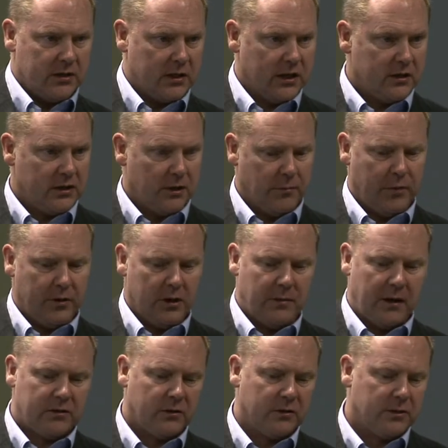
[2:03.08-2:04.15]
sets and putting them
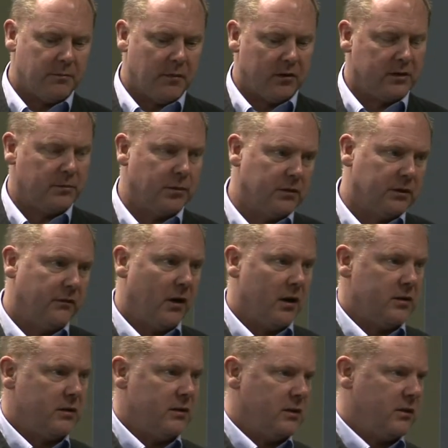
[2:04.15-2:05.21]
out onto multiple
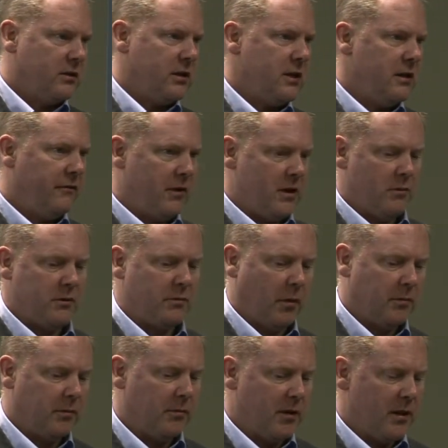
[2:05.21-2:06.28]
devices. The TV was
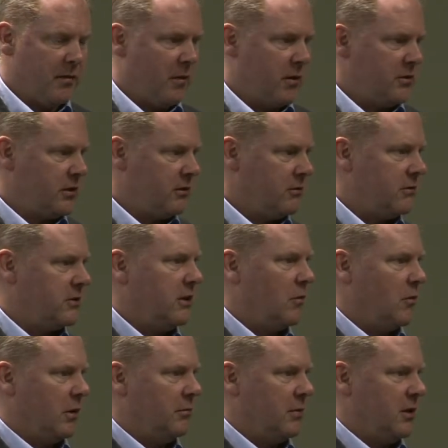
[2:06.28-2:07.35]
probably the most interesting
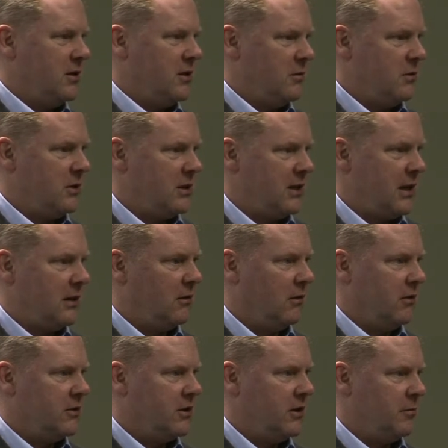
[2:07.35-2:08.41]
one because it was a
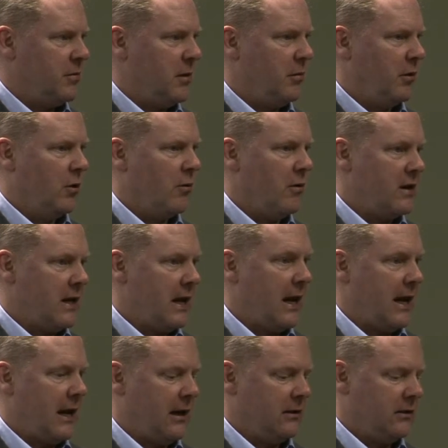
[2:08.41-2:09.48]
technology that people already
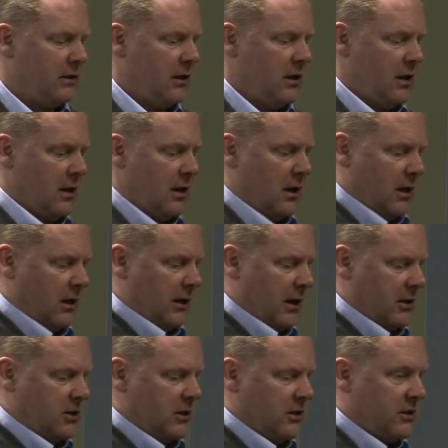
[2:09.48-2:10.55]
had. And
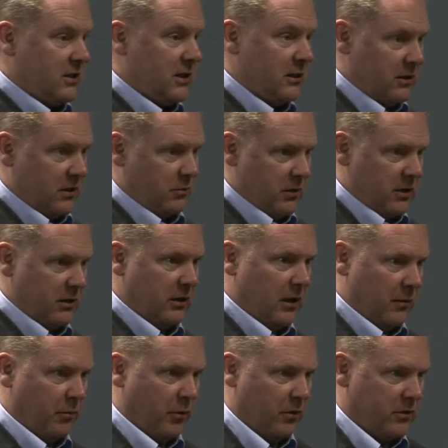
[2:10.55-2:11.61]
actually, since we did
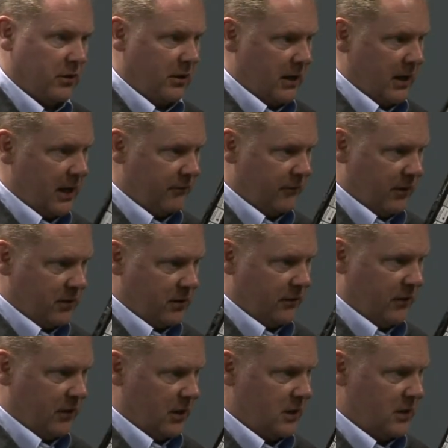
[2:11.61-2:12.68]
that project, the advent of
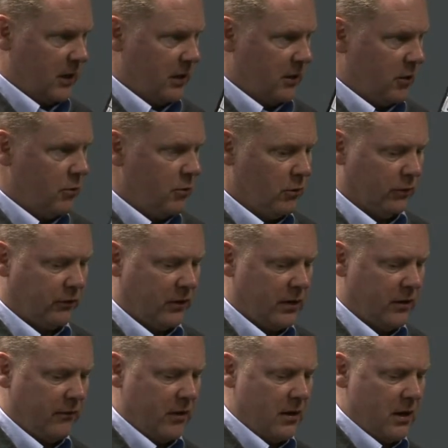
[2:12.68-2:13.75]
things like Google
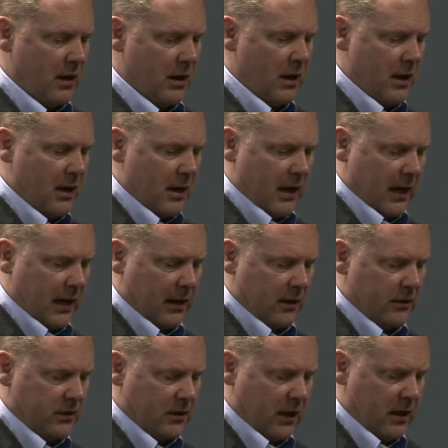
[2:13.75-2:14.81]
TV
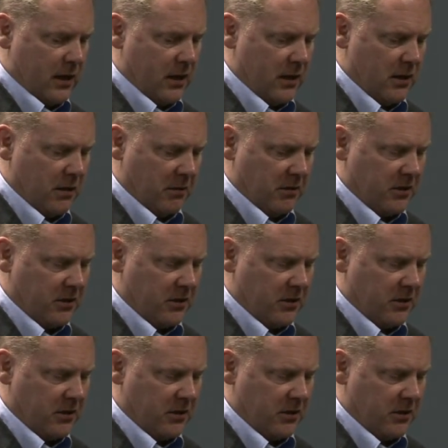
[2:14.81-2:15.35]
as an